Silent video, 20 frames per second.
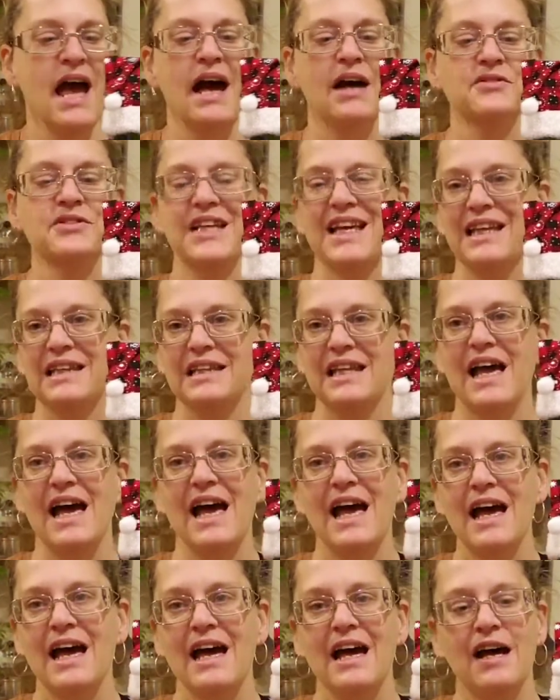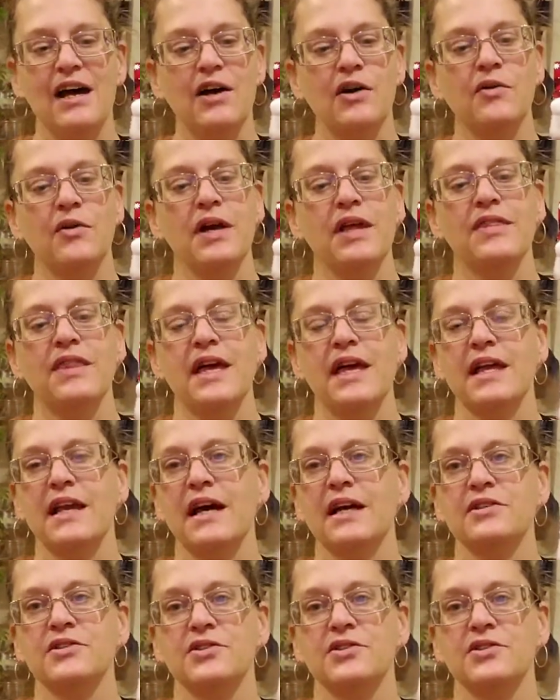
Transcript: I was like, no. And then I